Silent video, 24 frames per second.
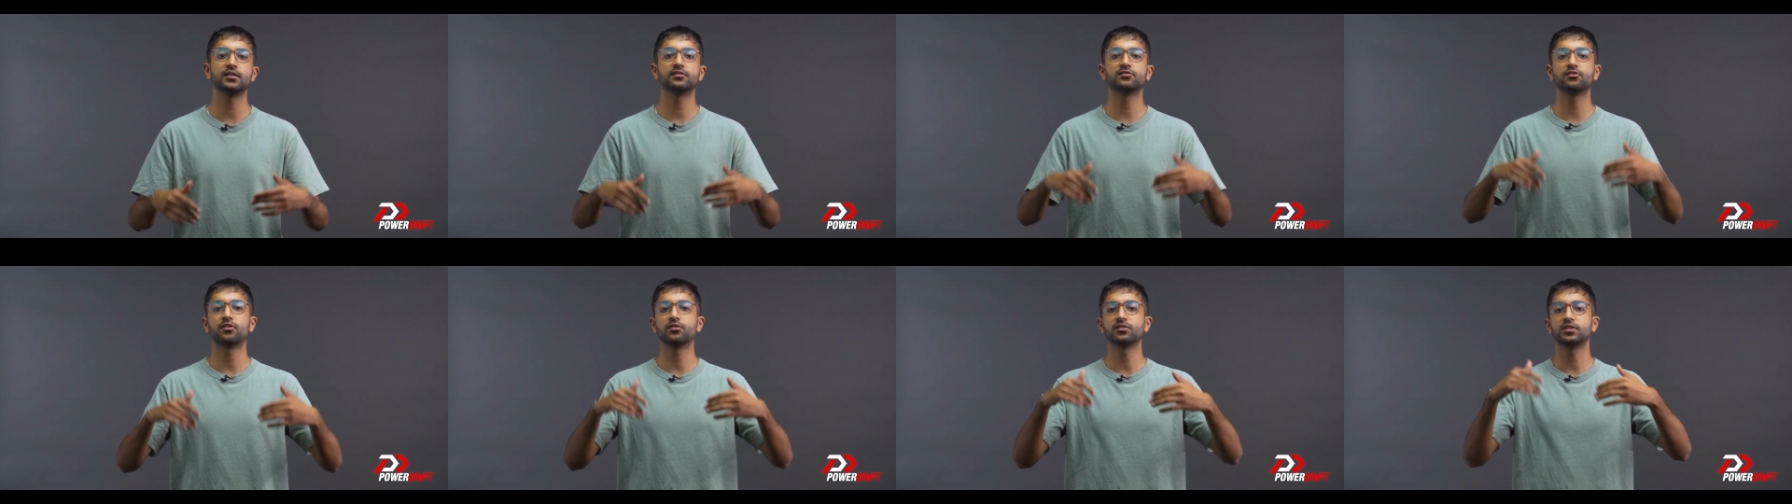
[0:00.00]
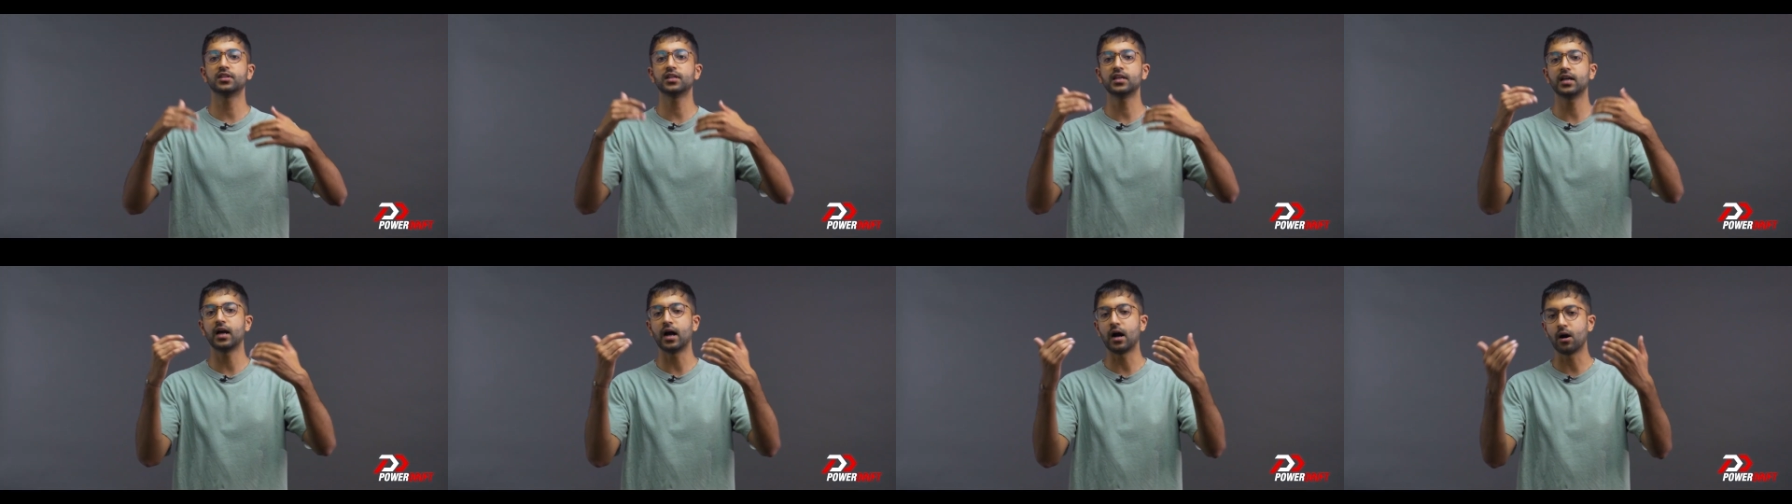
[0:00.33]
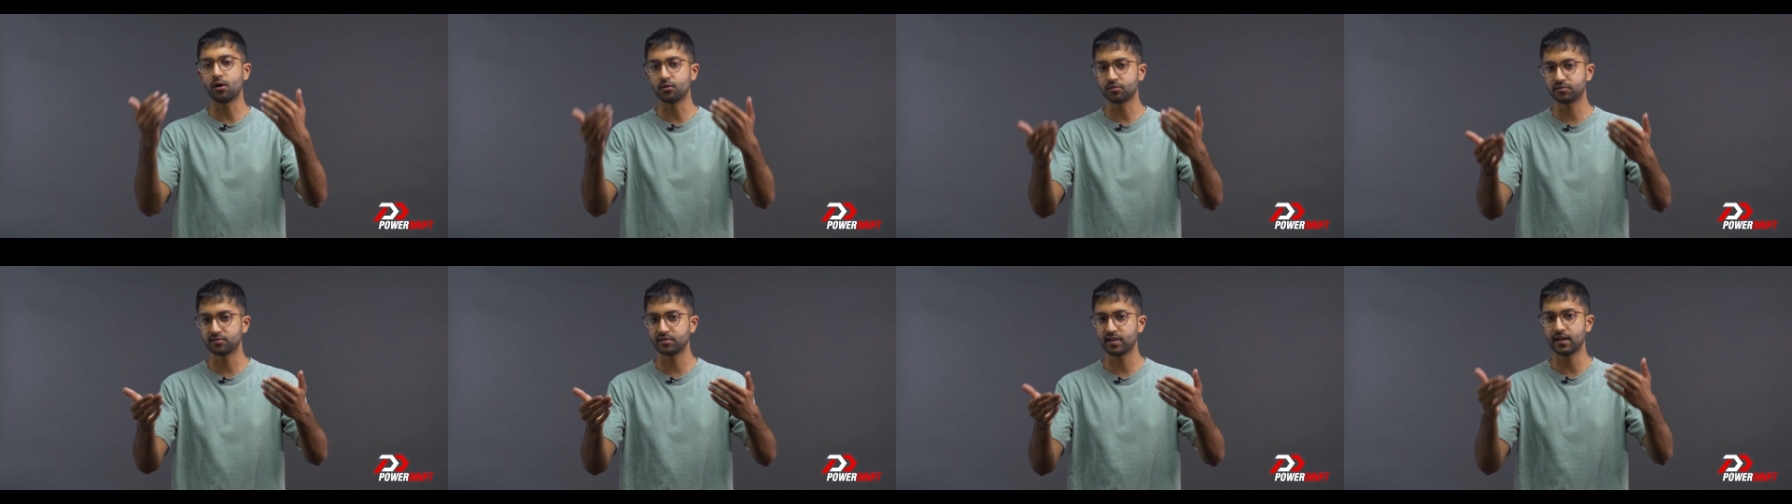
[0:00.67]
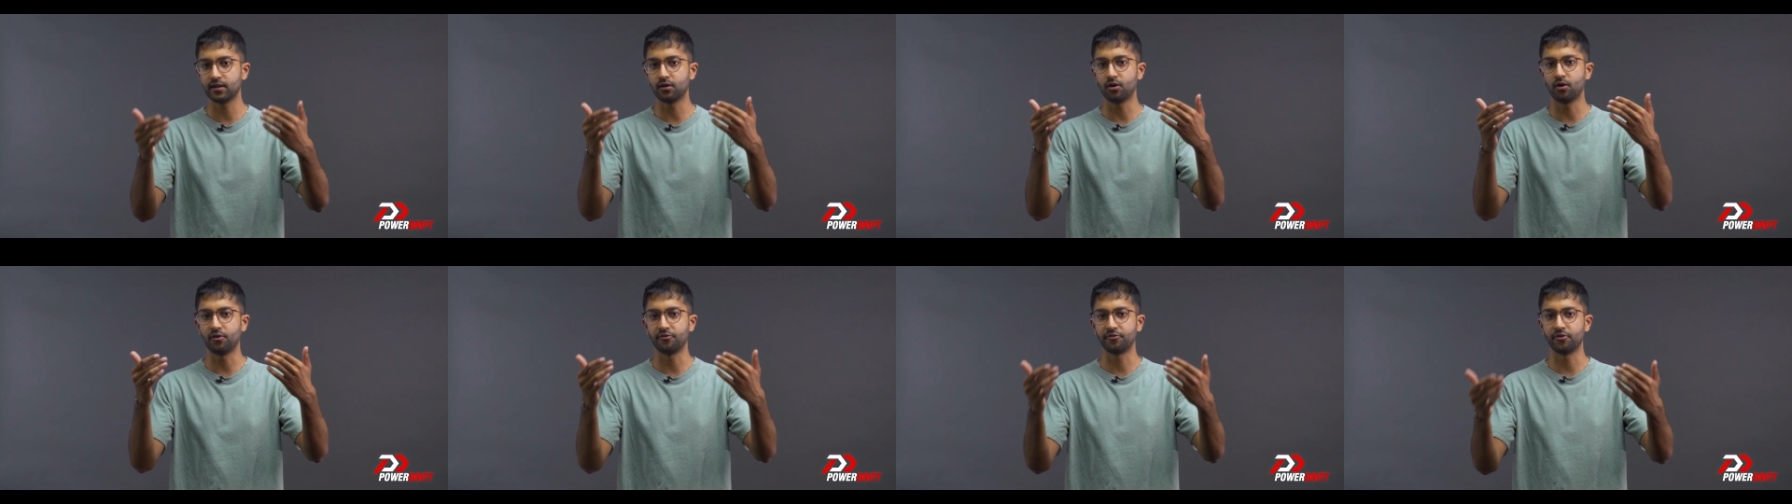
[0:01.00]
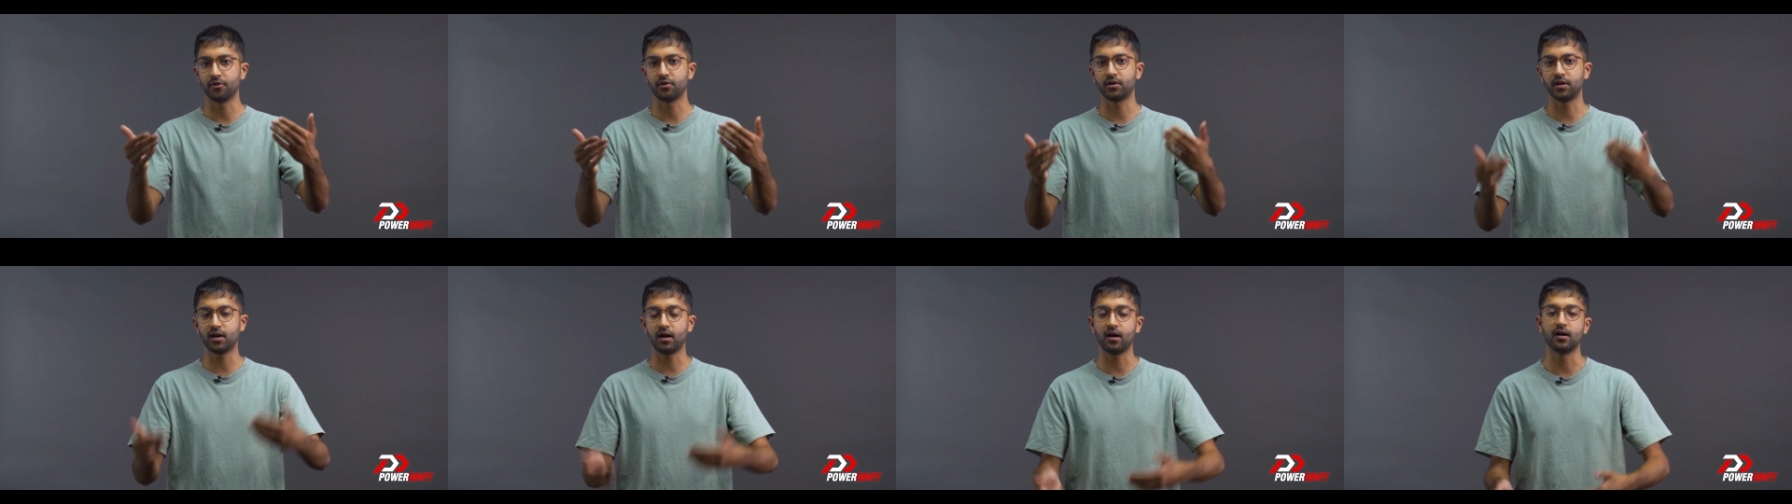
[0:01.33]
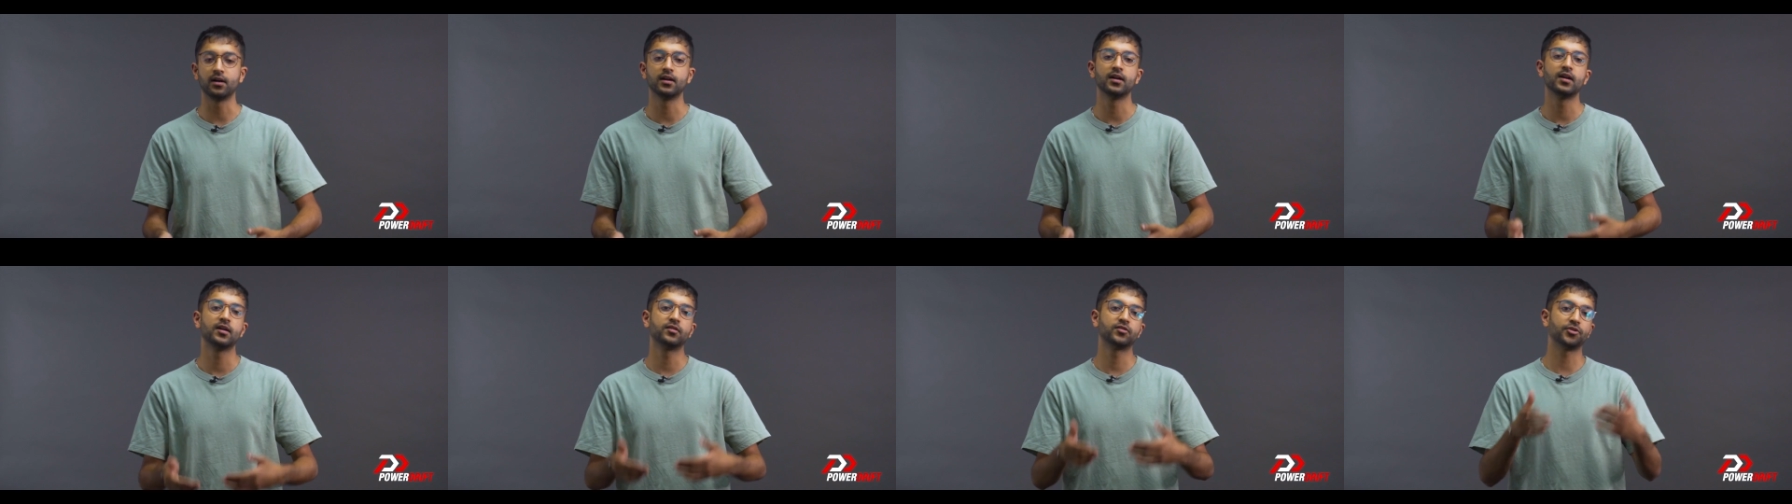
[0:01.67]
is on the outside of your
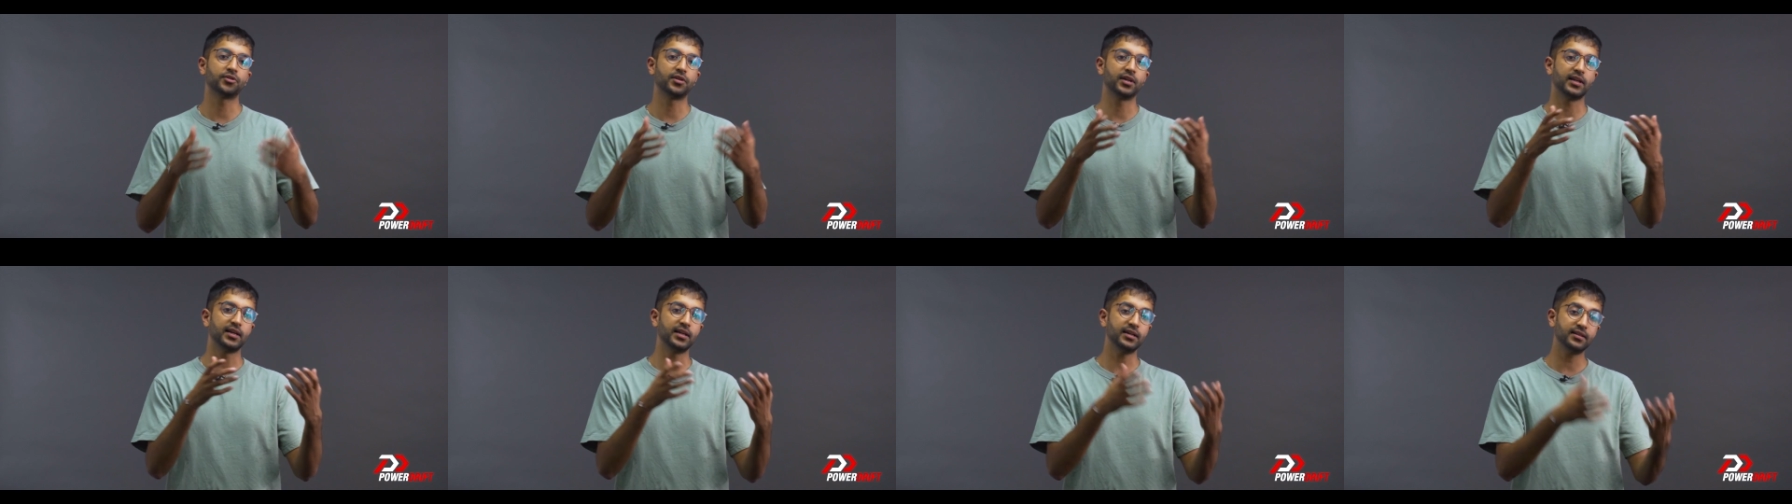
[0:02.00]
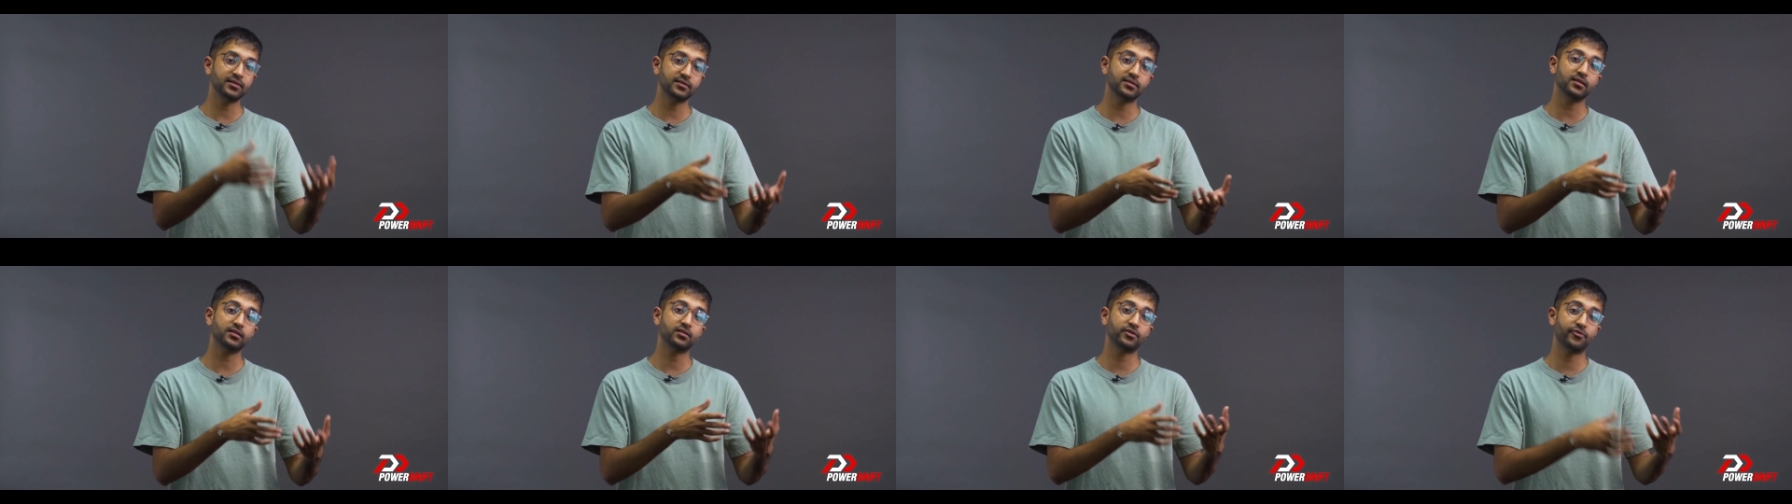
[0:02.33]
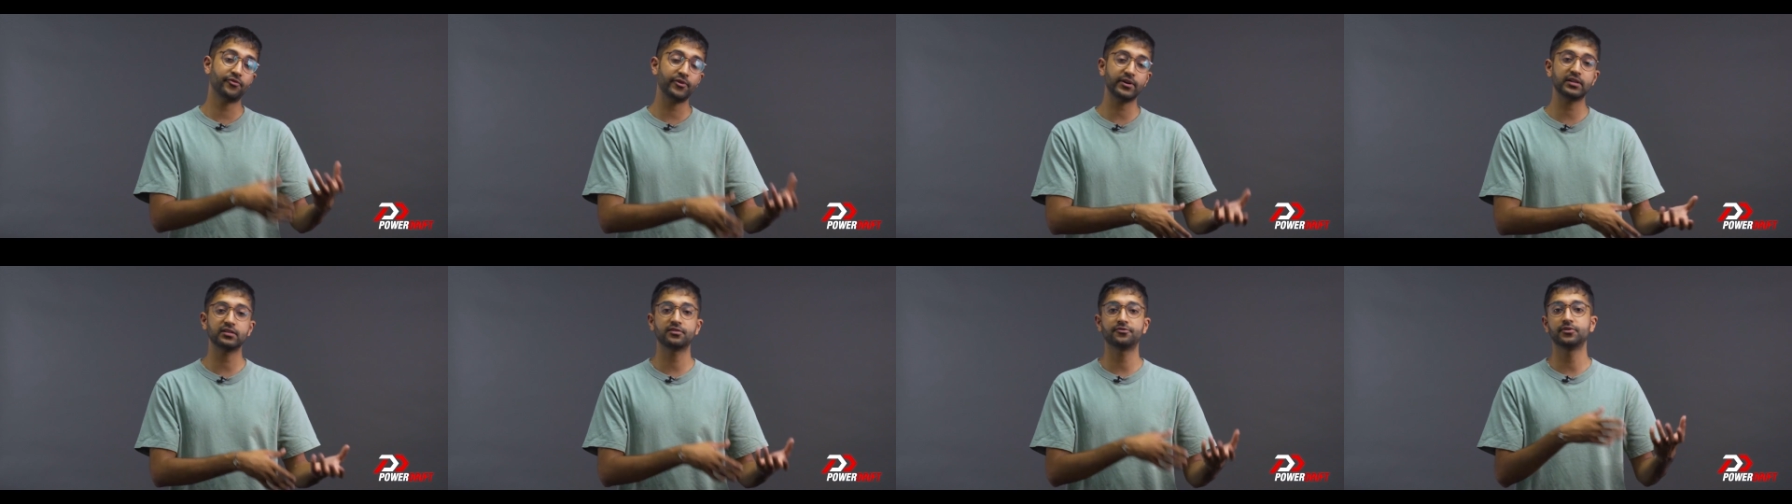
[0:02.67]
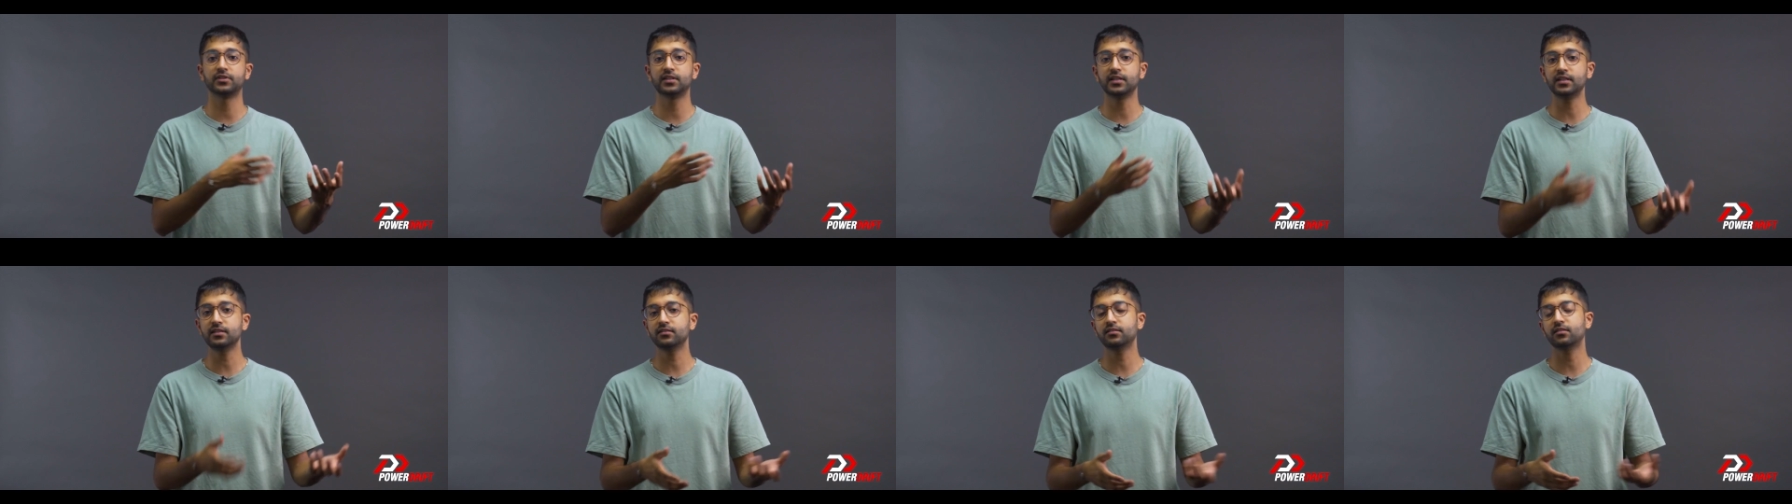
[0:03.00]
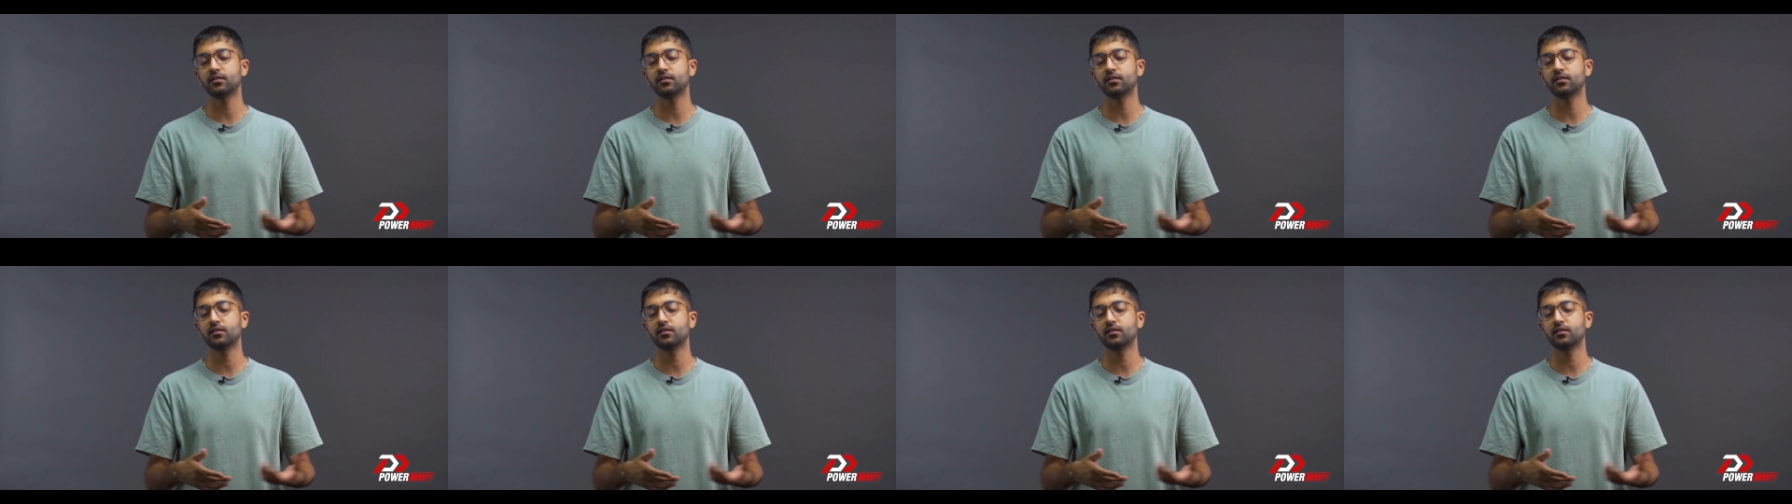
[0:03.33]
car. So the easiest fix for these